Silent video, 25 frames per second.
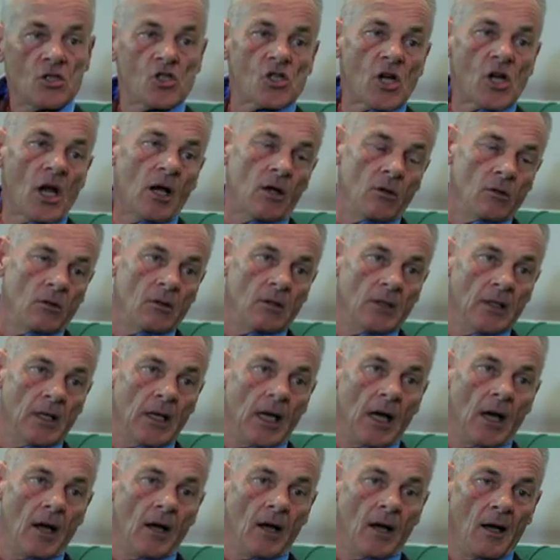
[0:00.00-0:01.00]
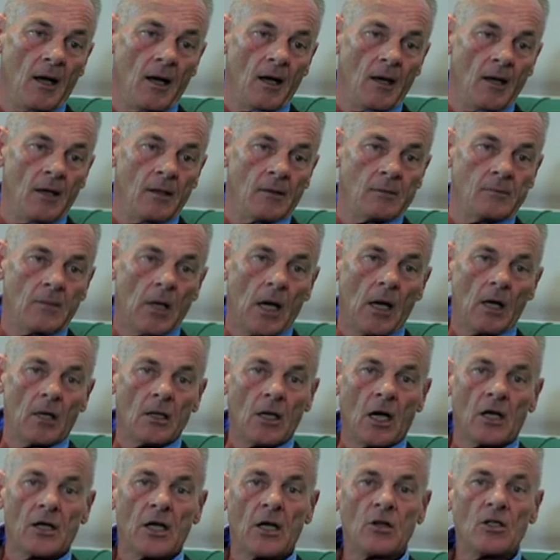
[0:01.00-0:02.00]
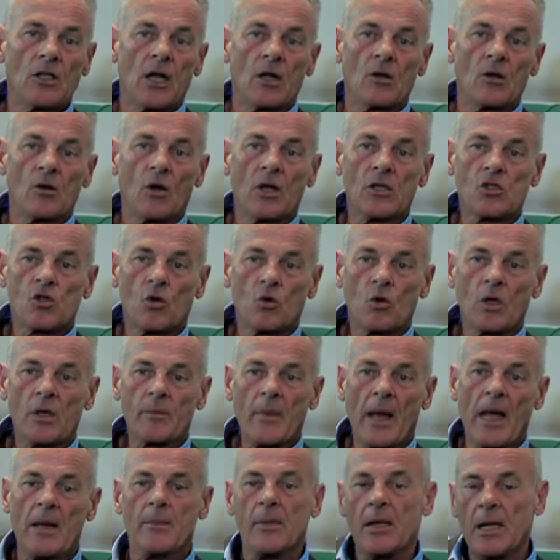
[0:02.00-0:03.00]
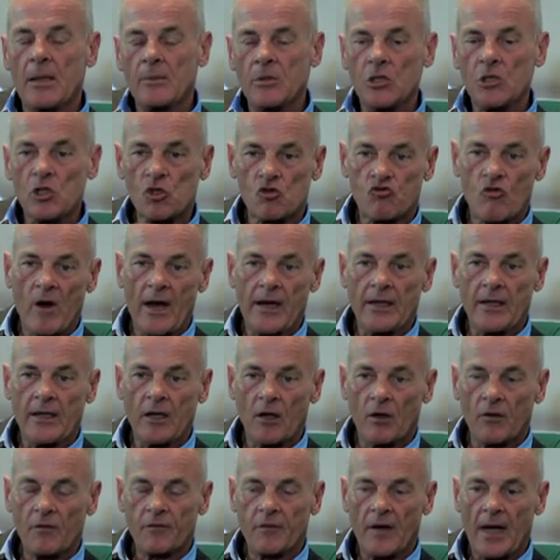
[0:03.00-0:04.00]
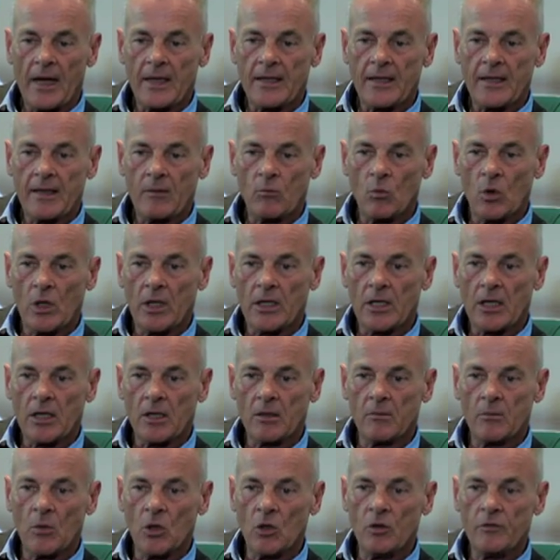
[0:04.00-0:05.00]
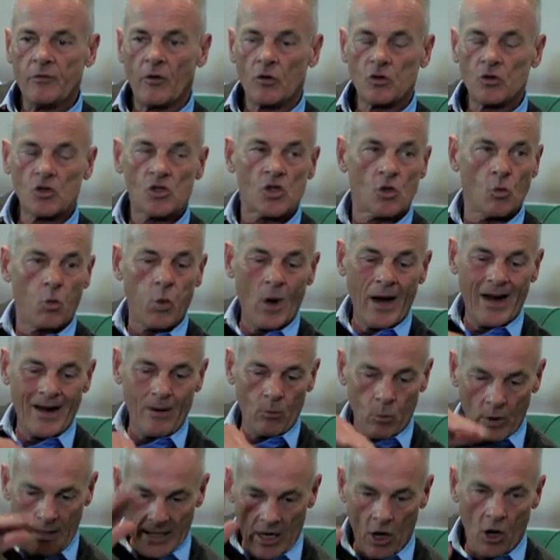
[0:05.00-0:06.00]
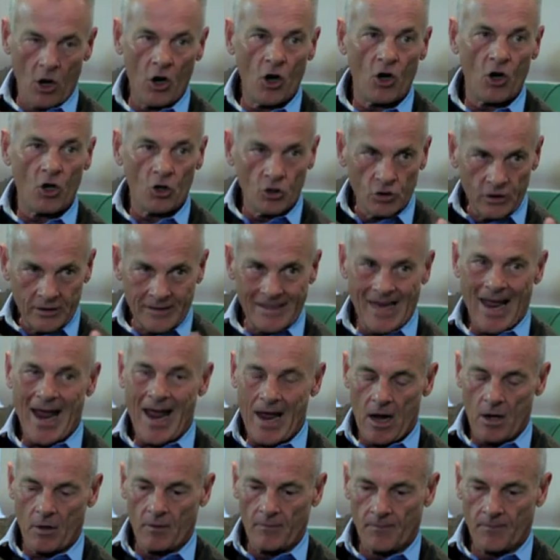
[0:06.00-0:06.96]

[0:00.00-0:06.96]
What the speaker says: so I know you don't like talking about it, but let me just round it off and then we're going to move on to where we are now.